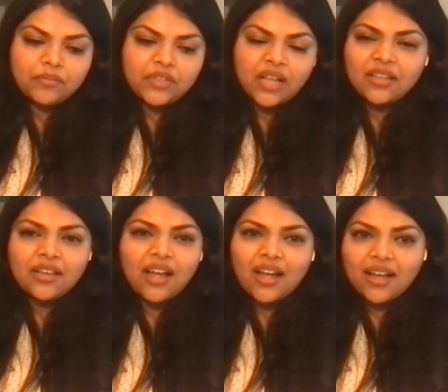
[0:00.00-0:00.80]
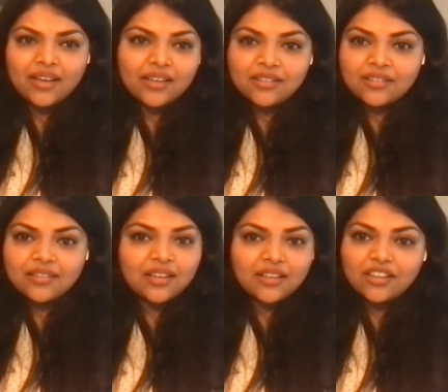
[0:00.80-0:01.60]
Nothing high-end,
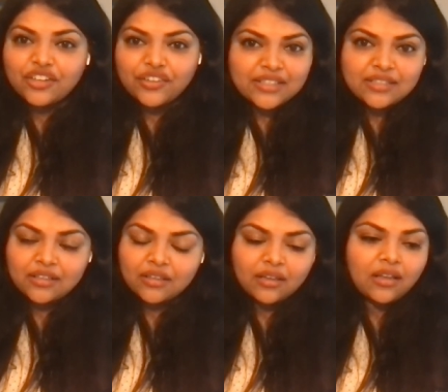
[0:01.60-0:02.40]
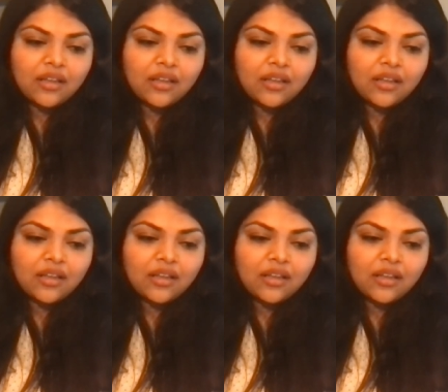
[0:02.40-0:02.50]
nothing crazy.